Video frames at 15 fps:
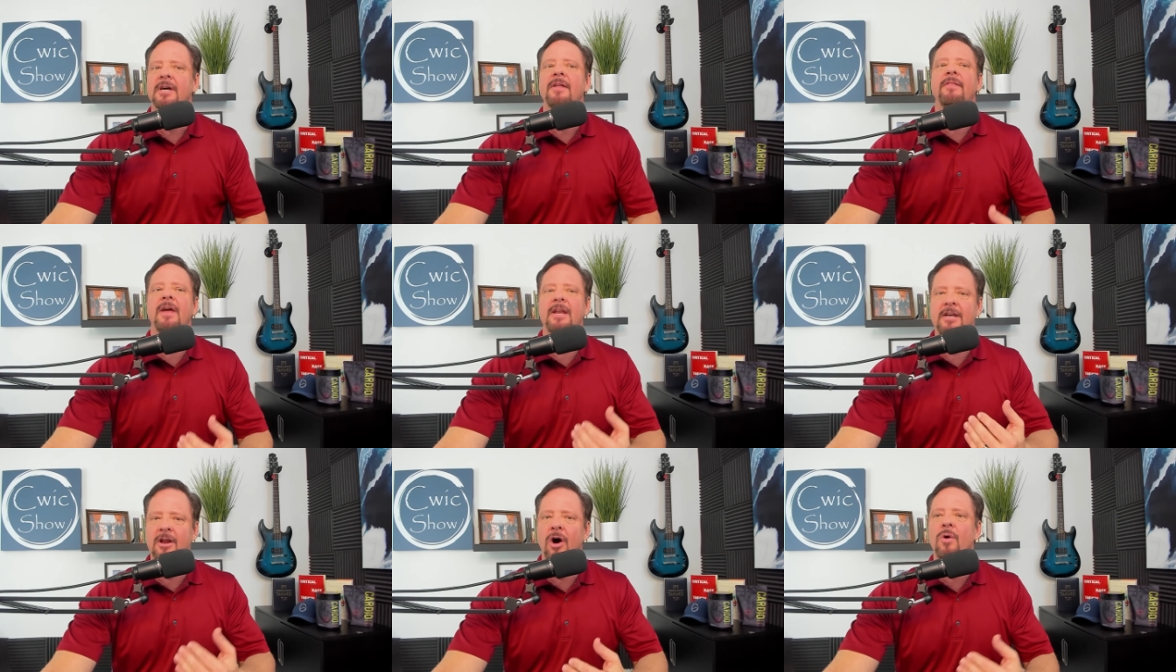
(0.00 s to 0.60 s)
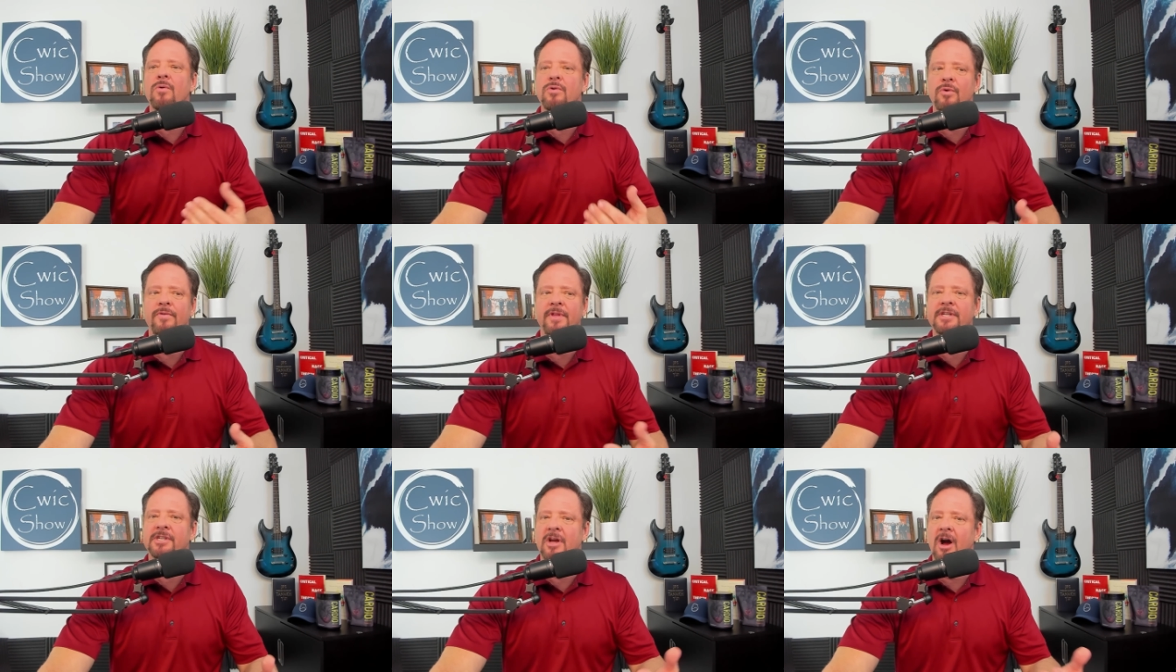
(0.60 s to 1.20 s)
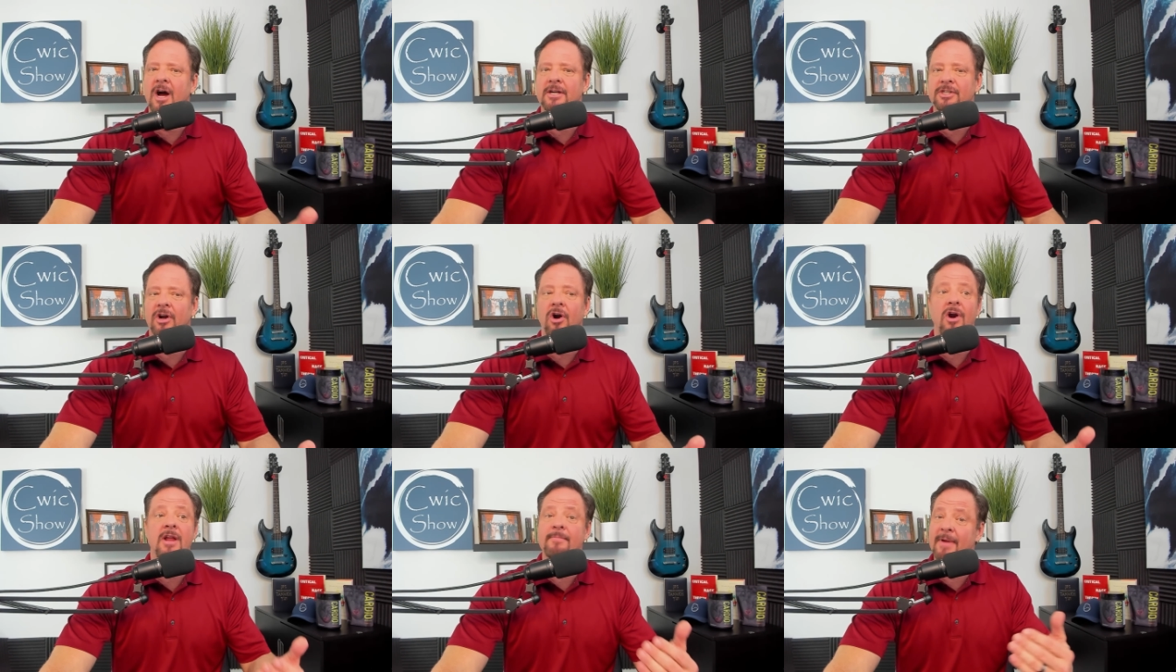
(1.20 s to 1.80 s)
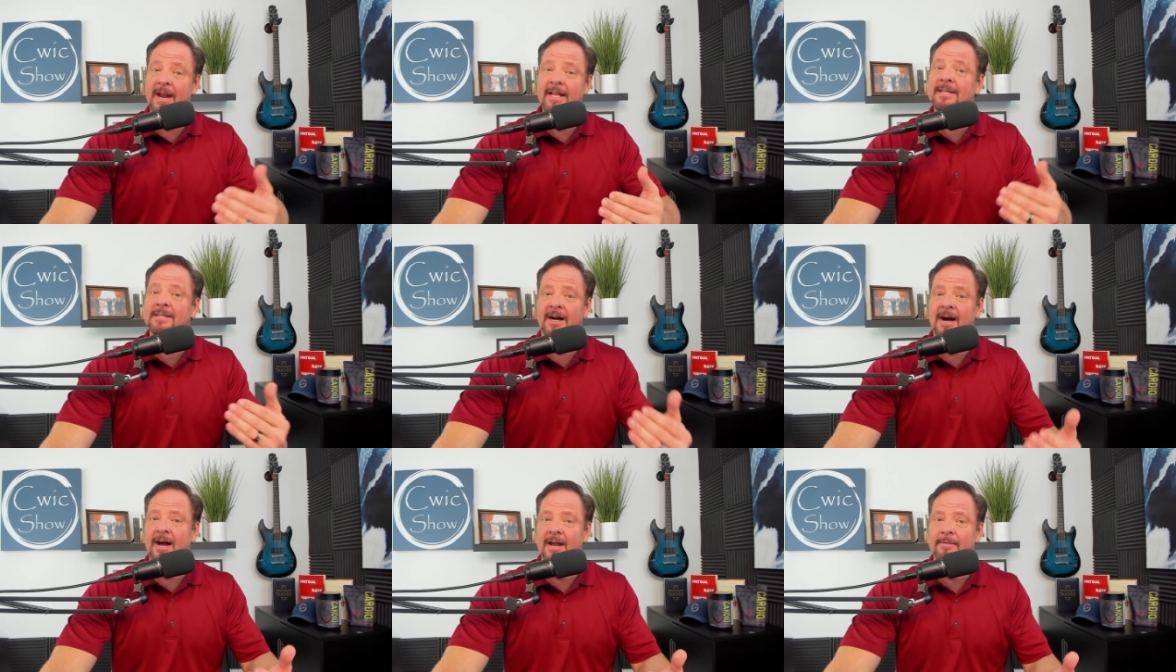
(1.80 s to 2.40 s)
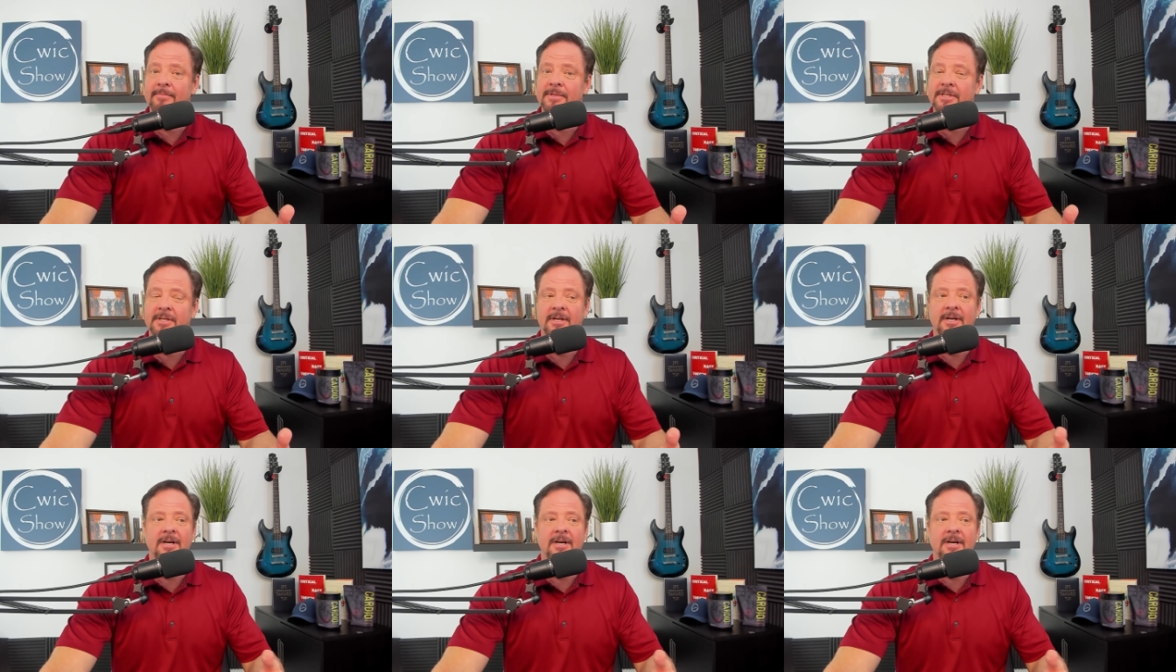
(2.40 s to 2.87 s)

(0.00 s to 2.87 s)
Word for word: They know who these gods are, and many times